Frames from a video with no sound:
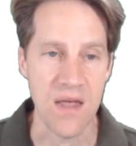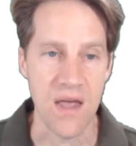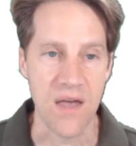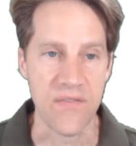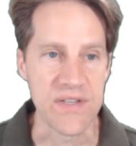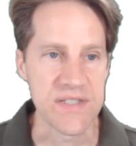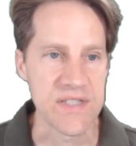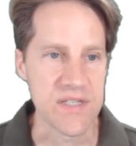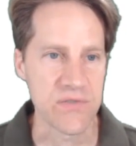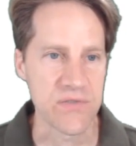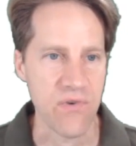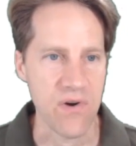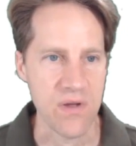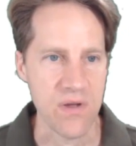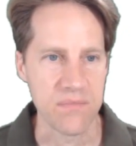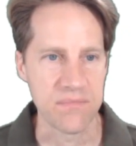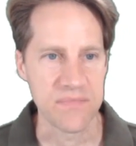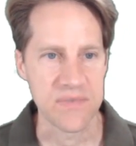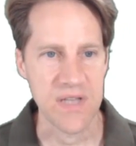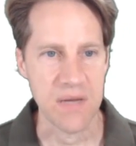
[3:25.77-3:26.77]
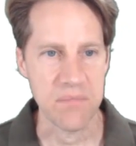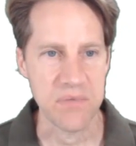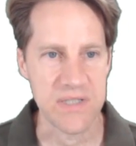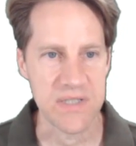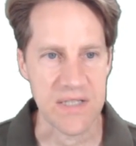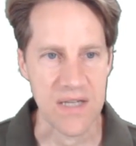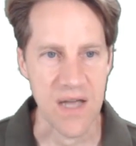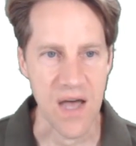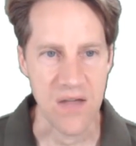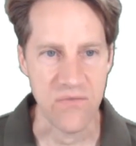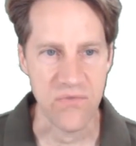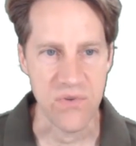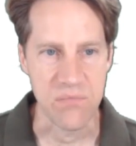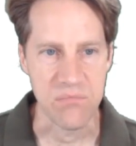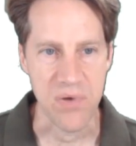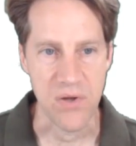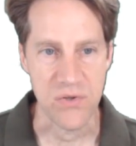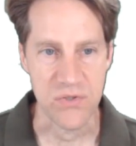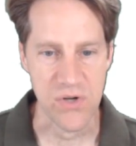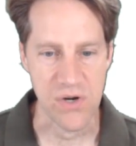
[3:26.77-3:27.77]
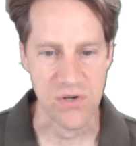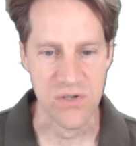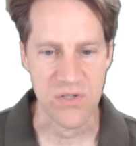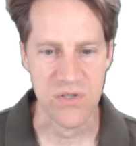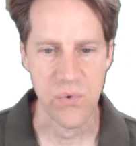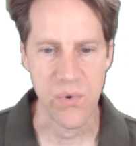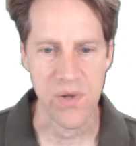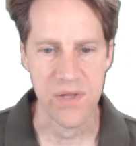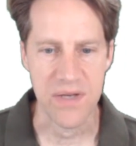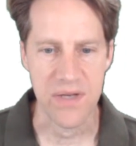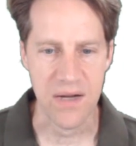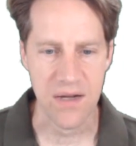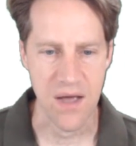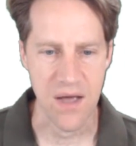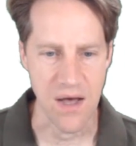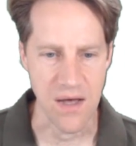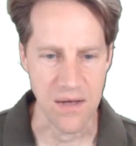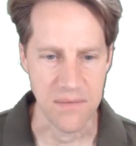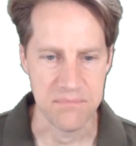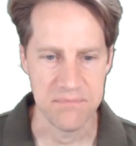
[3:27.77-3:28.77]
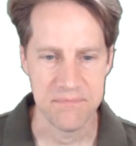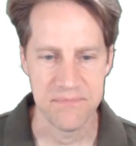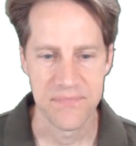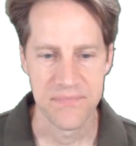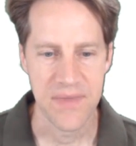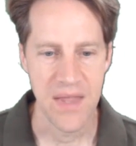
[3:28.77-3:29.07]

And this is from cybertec dash postgresql dot com.